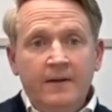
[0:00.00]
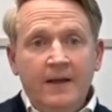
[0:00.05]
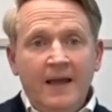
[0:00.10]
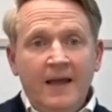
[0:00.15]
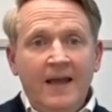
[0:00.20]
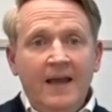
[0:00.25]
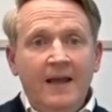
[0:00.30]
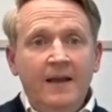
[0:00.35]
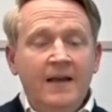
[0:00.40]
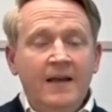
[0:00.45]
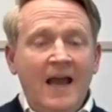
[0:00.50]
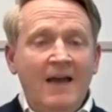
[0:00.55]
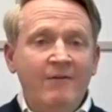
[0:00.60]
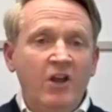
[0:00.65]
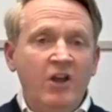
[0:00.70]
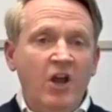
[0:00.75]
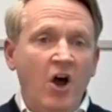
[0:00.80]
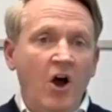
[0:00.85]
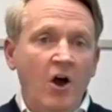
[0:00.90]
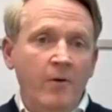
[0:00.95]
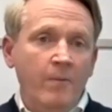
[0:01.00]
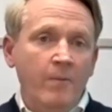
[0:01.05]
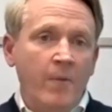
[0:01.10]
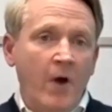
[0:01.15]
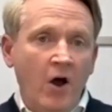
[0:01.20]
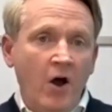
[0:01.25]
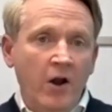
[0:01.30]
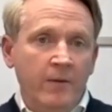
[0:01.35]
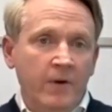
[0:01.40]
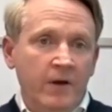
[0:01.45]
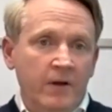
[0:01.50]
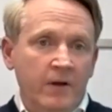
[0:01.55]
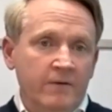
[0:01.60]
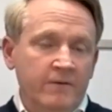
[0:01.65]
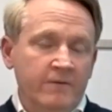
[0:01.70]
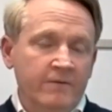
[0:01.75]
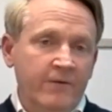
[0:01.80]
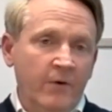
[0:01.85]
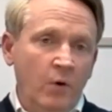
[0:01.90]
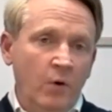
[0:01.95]
And having a hung
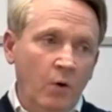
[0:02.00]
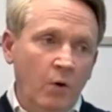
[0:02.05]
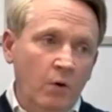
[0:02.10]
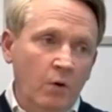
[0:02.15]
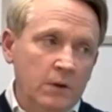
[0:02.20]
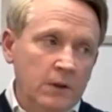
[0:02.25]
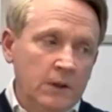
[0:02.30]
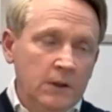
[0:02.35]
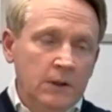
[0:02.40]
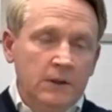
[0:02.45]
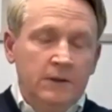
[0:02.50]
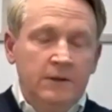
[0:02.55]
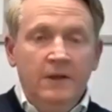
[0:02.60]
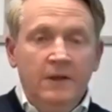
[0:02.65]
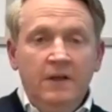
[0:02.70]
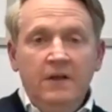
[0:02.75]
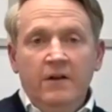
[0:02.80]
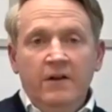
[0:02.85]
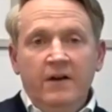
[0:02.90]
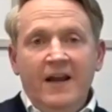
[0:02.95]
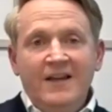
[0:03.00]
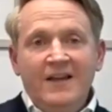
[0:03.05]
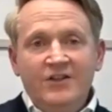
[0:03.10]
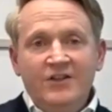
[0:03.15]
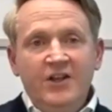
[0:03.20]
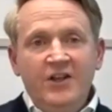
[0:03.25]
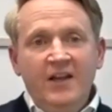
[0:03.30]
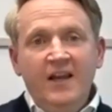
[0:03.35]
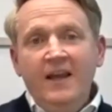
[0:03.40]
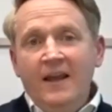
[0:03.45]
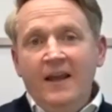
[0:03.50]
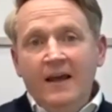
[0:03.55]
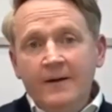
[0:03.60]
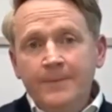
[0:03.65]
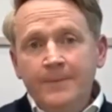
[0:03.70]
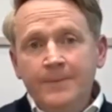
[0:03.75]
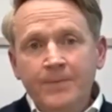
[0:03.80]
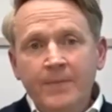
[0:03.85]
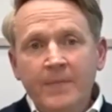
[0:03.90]
parliament for the next year,